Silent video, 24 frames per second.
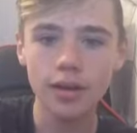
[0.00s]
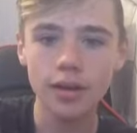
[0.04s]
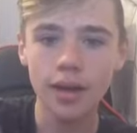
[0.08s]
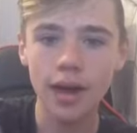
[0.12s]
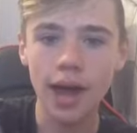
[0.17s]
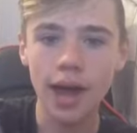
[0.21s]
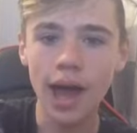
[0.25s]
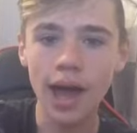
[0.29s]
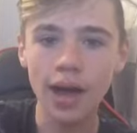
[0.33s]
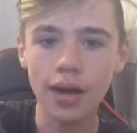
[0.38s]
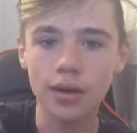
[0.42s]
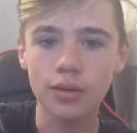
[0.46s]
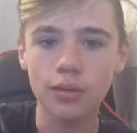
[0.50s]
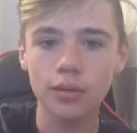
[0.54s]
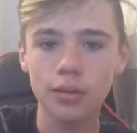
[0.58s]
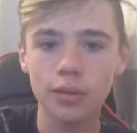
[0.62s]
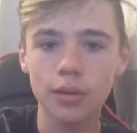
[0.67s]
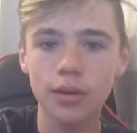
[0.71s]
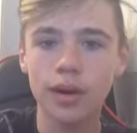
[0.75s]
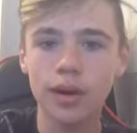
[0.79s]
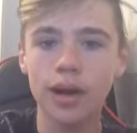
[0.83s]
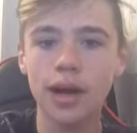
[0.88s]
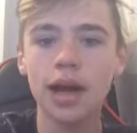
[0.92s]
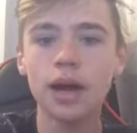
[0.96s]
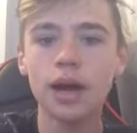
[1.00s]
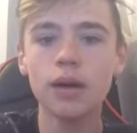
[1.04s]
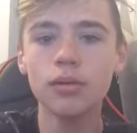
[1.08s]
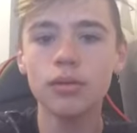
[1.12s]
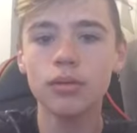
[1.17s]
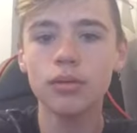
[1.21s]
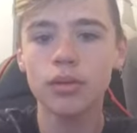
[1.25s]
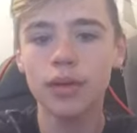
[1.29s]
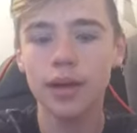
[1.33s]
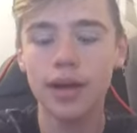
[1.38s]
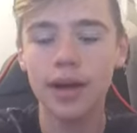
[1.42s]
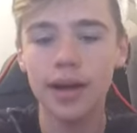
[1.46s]
How?
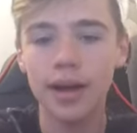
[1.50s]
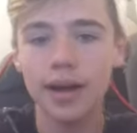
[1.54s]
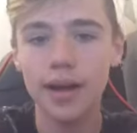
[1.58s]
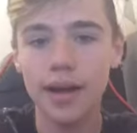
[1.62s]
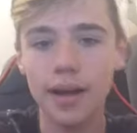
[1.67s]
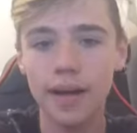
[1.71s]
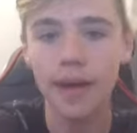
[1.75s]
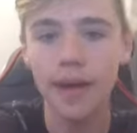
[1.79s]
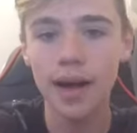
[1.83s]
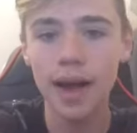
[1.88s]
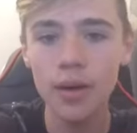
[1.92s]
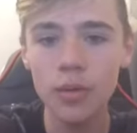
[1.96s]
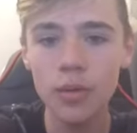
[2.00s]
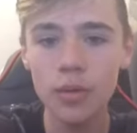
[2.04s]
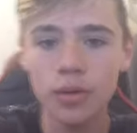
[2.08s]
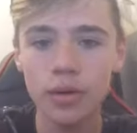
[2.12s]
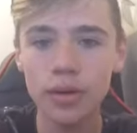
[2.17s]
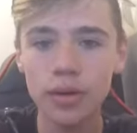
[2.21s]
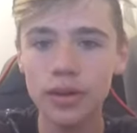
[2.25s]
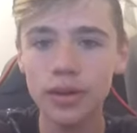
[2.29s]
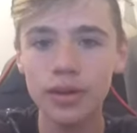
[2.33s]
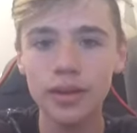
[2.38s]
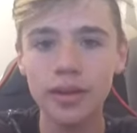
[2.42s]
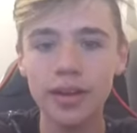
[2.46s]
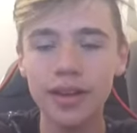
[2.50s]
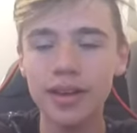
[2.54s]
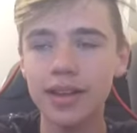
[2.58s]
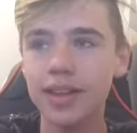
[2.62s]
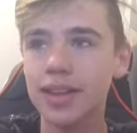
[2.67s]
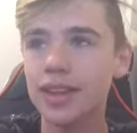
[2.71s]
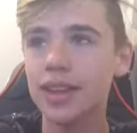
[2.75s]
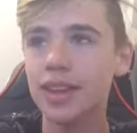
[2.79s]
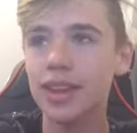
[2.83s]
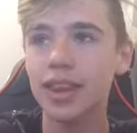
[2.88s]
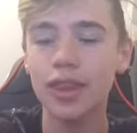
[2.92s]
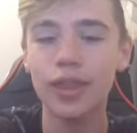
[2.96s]
How's, how can
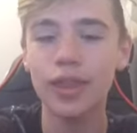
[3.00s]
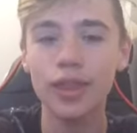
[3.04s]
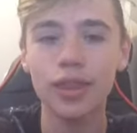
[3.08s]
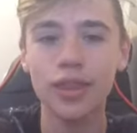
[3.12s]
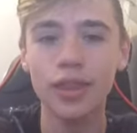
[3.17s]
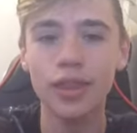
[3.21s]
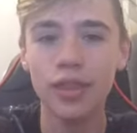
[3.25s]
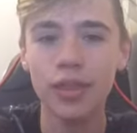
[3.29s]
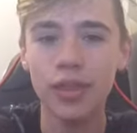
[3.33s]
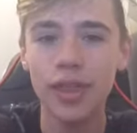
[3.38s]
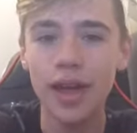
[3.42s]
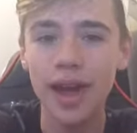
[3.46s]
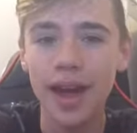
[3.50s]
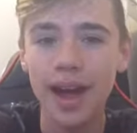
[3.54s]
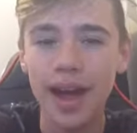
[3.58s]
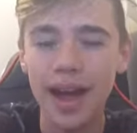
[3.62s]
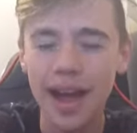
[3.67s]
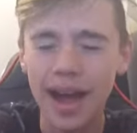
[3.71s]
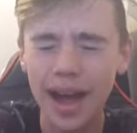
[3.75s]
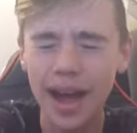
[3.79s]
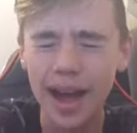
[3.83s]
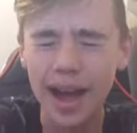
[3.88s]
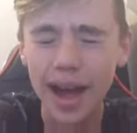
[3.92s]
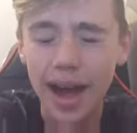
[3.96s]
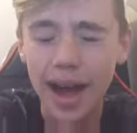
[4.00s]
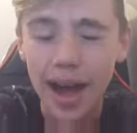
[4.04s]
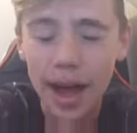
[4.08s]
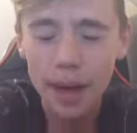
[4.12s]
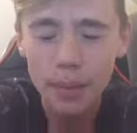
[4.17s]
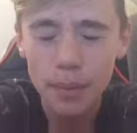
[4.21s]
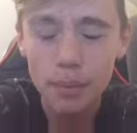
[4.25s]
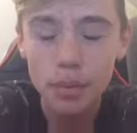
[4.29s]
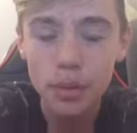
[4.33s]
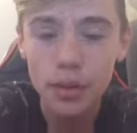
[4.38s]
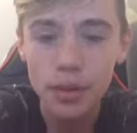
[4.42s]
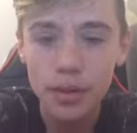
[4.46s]
like, that
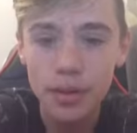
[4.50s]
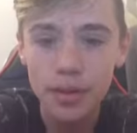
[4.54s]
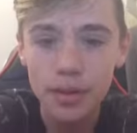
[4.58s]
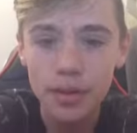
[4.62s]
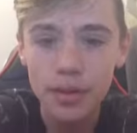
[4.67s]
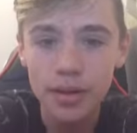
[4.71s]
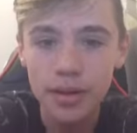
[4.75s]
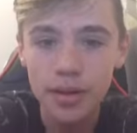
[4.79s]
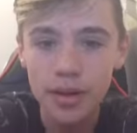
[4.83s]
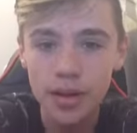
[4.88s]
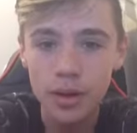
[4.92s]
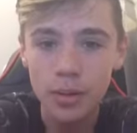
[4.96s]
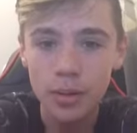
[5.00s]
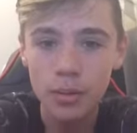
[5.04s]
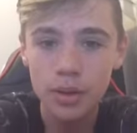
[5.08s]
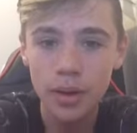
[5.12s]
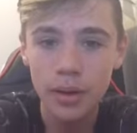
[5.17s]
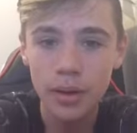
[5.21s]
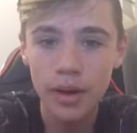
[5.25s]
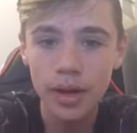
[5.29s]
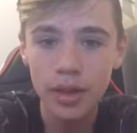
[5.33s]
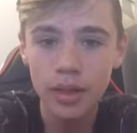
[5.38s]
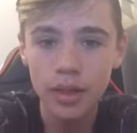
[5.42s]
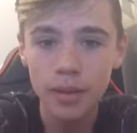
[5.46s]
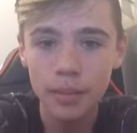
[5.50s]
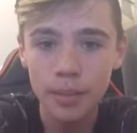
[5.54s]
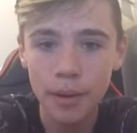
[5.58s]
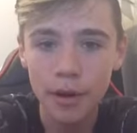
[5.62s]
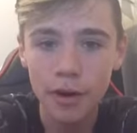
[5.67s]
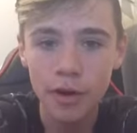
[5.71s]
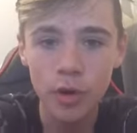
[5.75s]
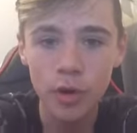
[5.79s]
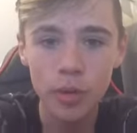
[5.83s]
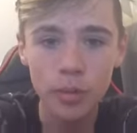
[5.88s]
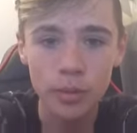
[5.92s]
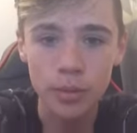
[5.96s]
happen without anything
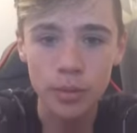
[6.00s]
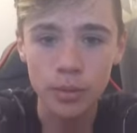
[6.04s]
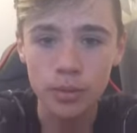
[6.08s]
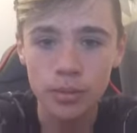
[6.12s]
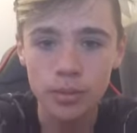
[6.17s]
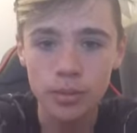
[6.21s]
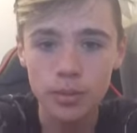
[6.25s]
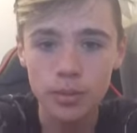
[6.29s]
paranormal?